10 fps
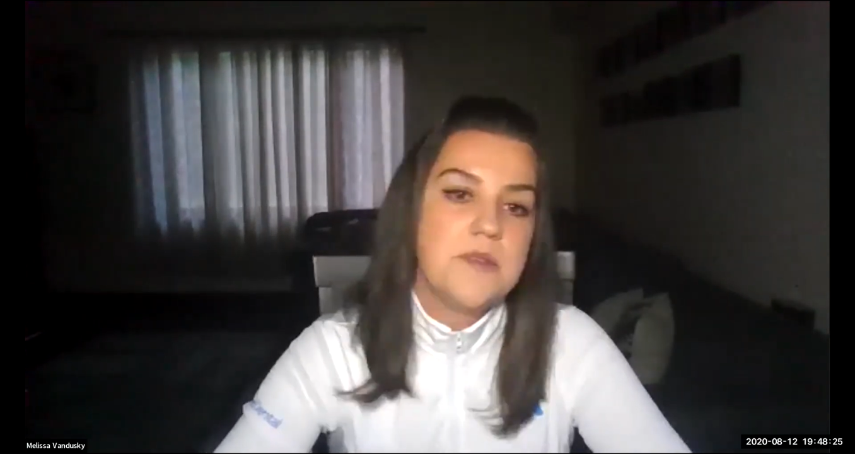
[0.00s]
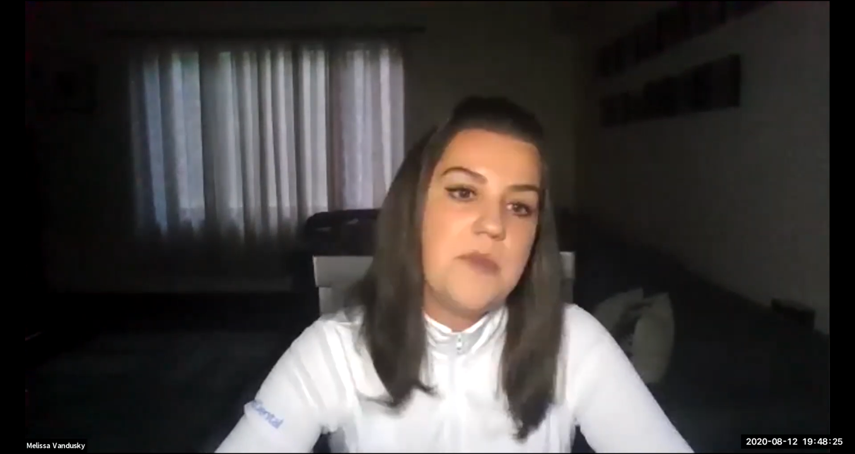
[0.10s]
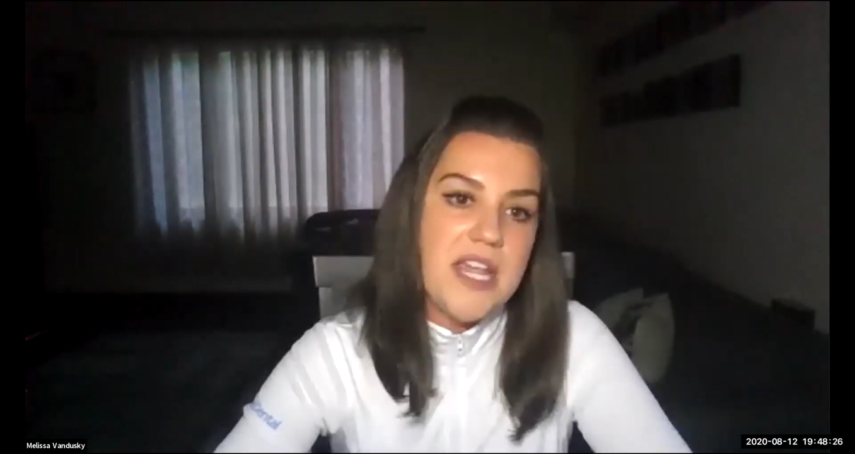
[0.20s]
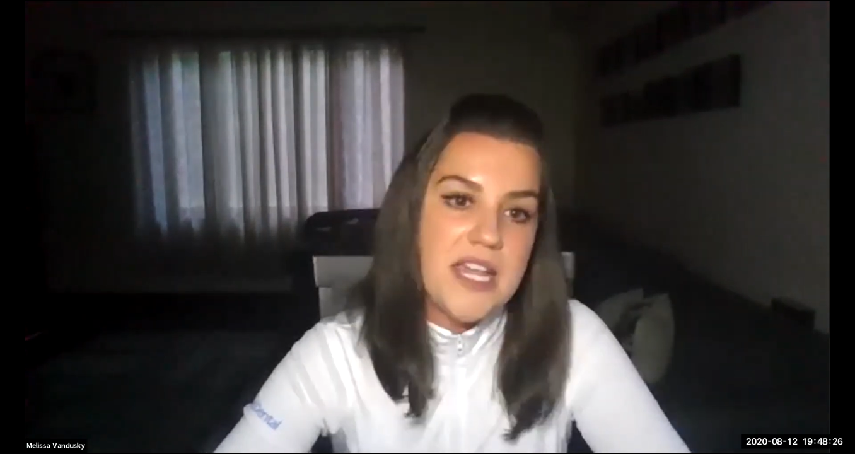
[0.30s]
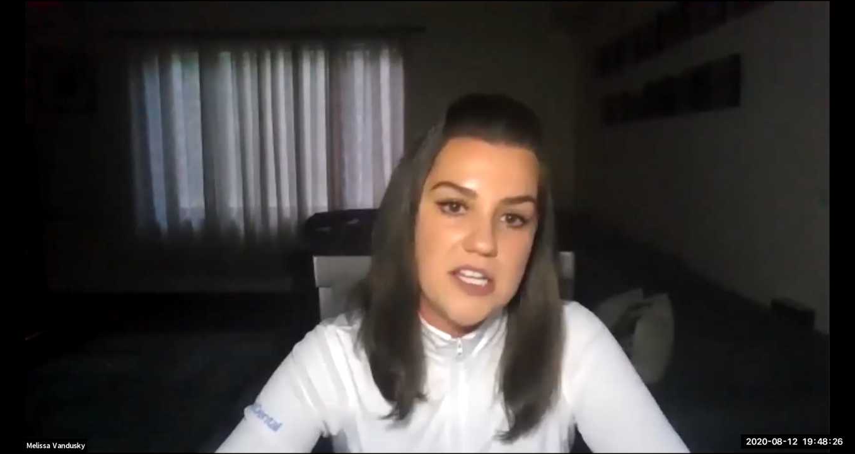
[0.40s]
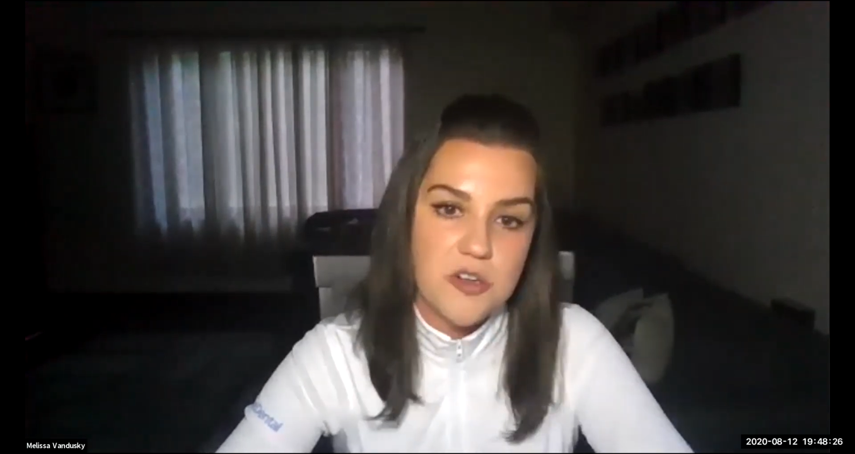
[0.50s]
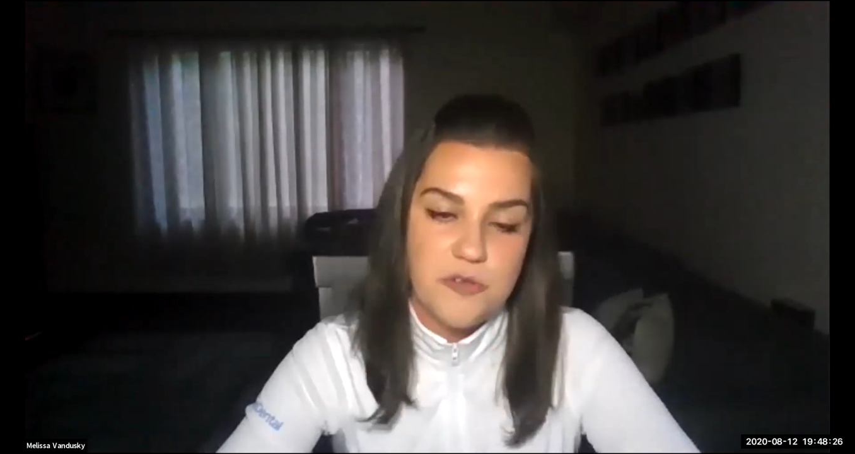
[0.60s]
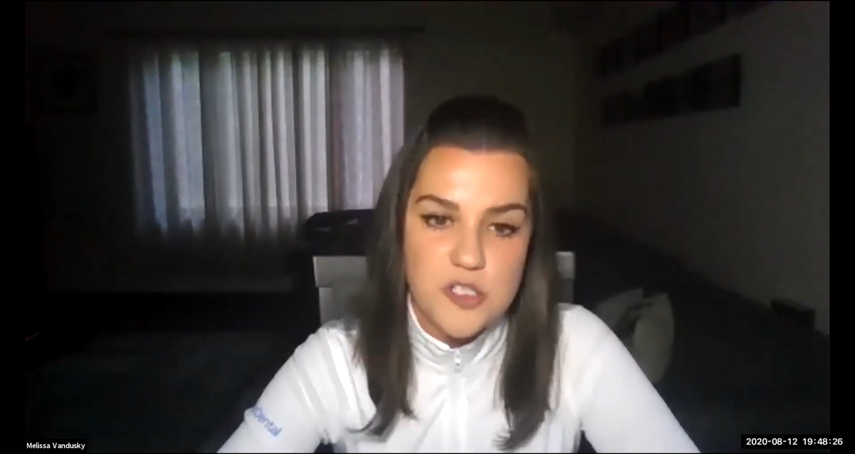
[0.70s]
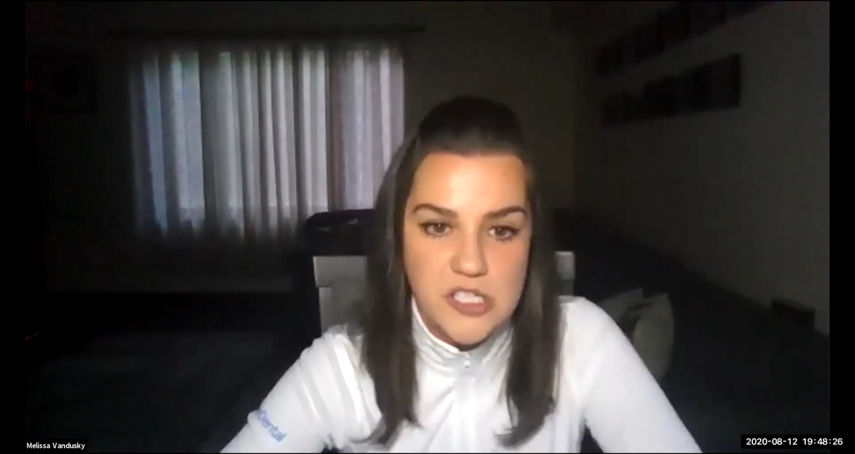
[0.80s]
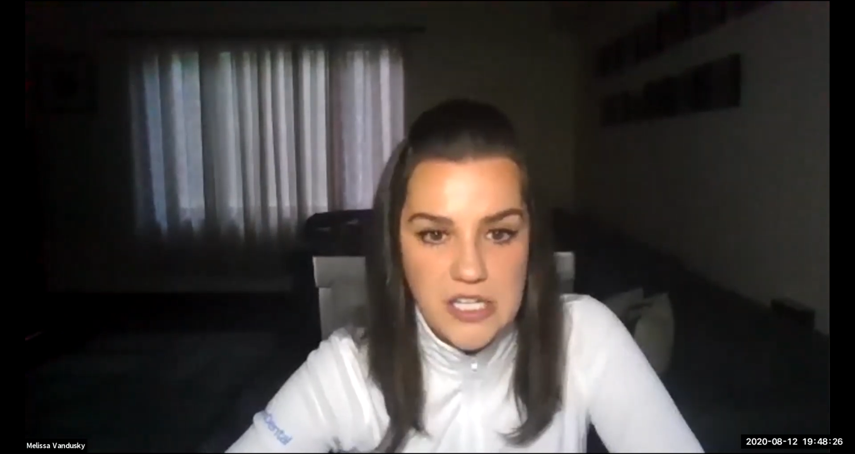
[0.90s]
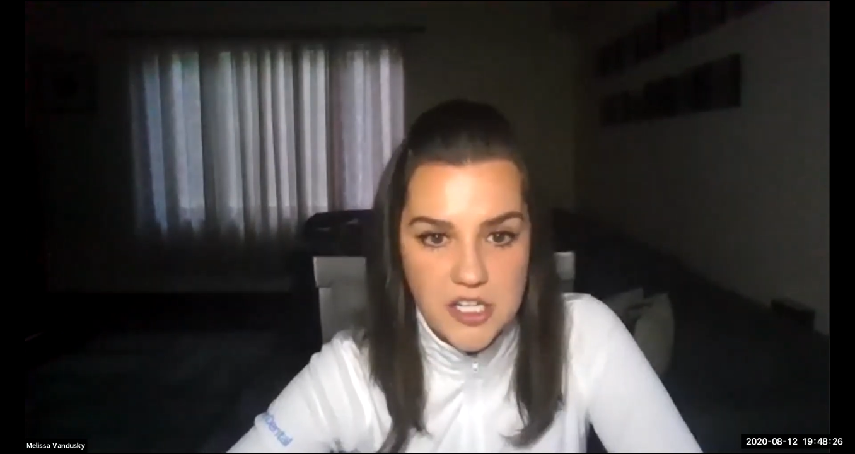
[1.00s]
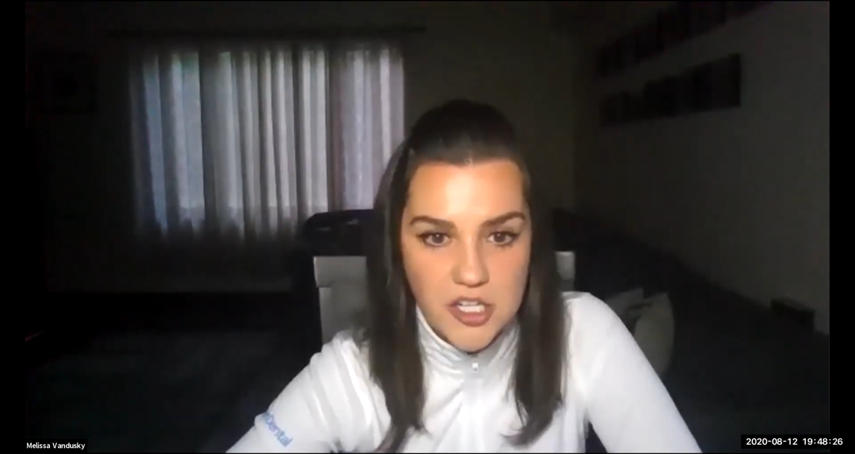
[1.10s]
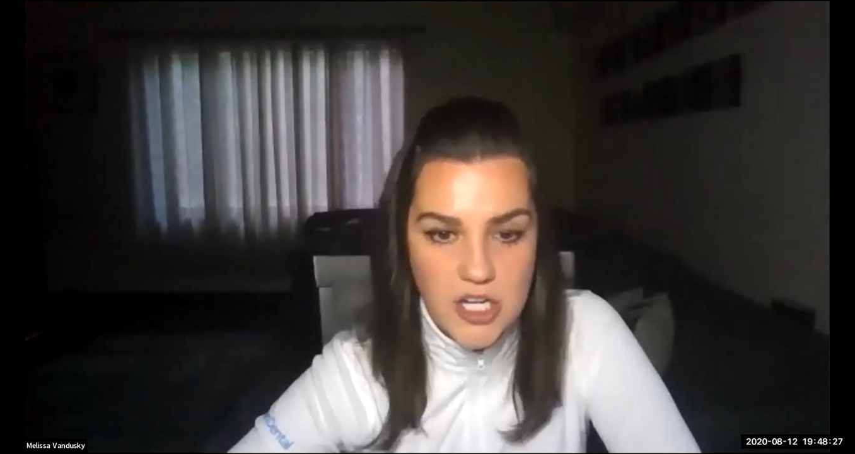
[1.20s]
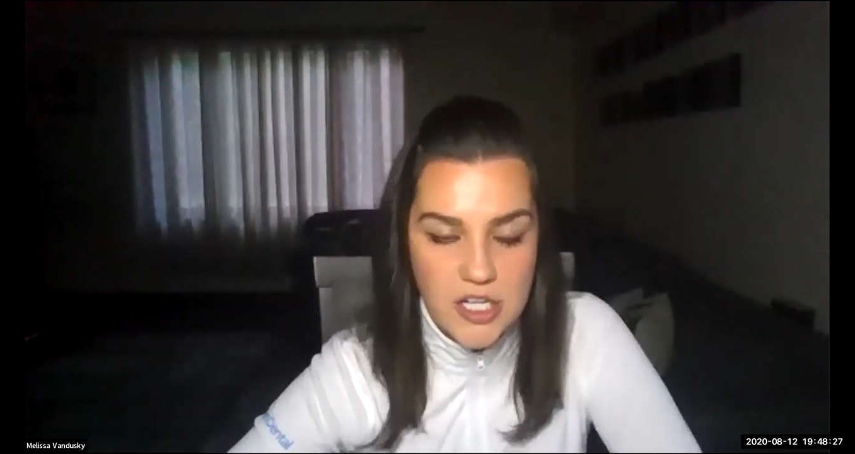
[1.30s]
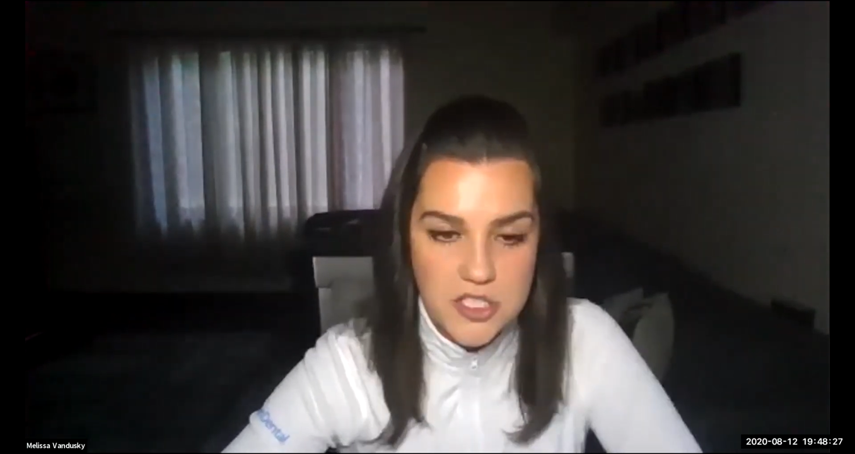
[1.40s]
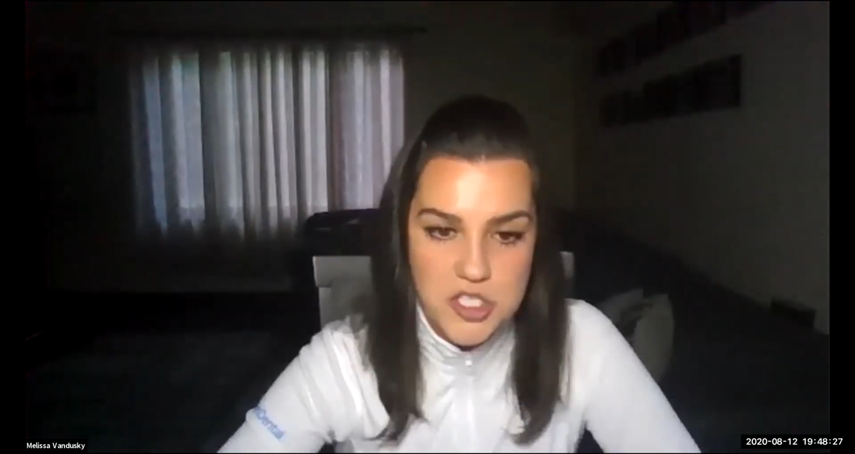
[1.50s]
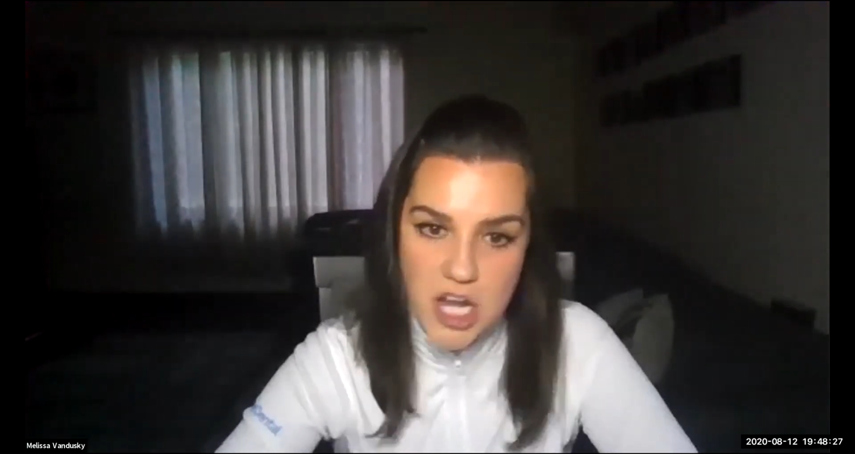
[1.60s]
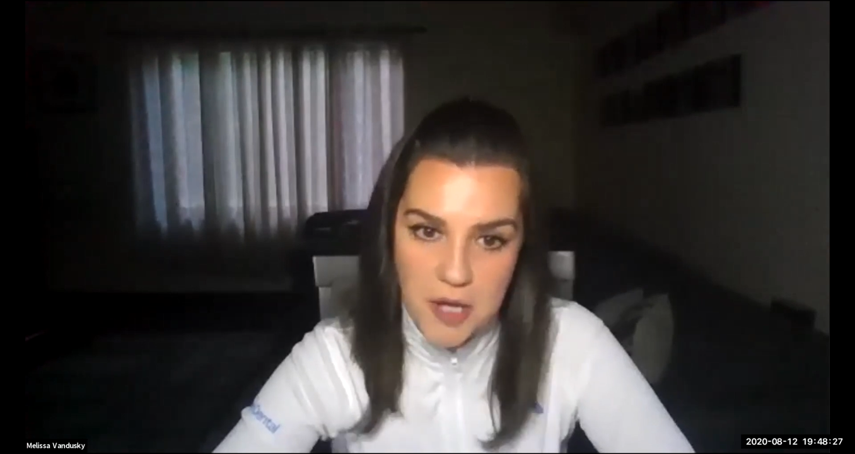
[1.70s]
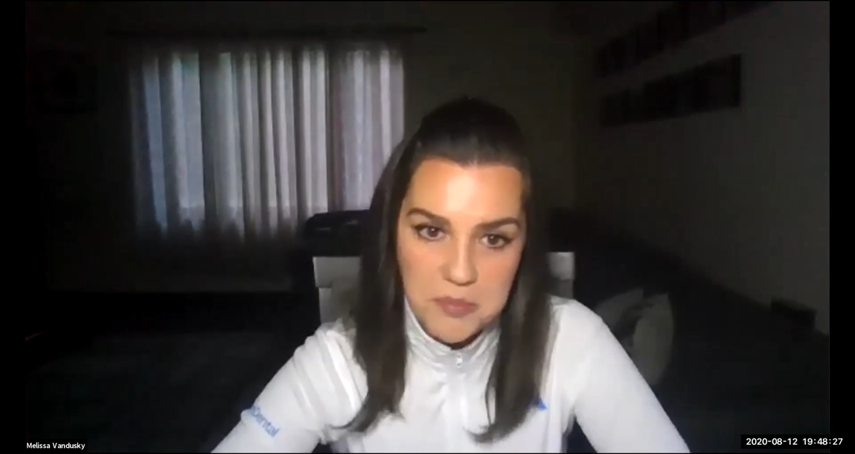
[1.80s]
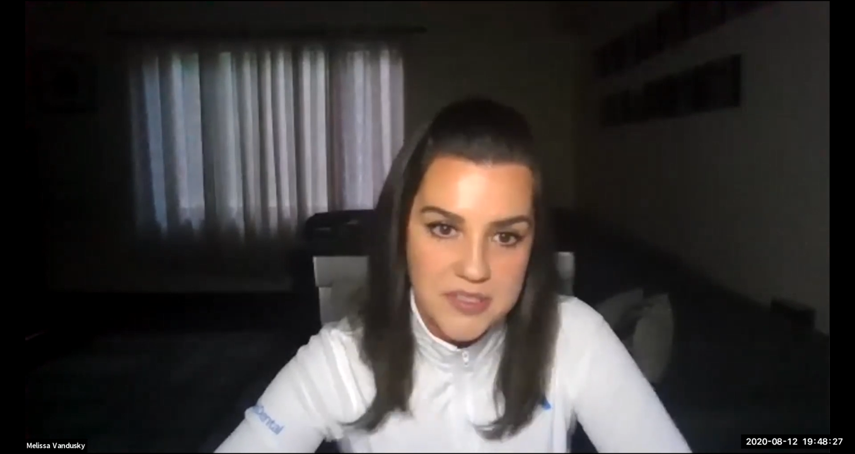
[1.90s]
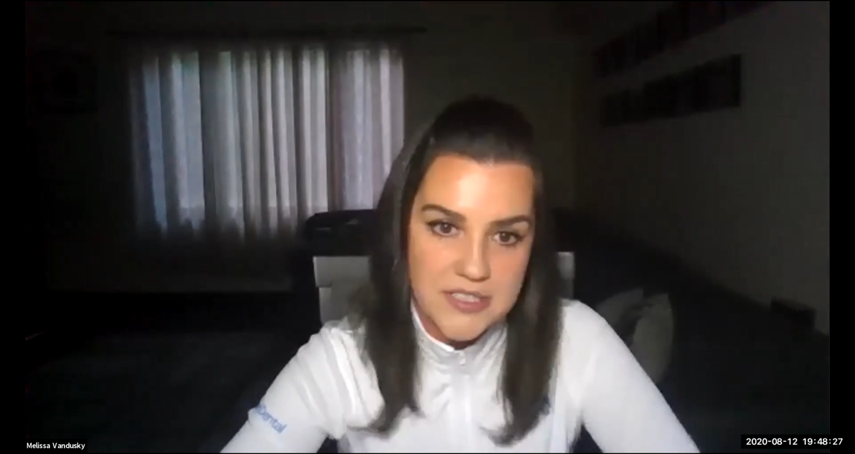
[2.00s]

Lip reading: to make your first year on the job?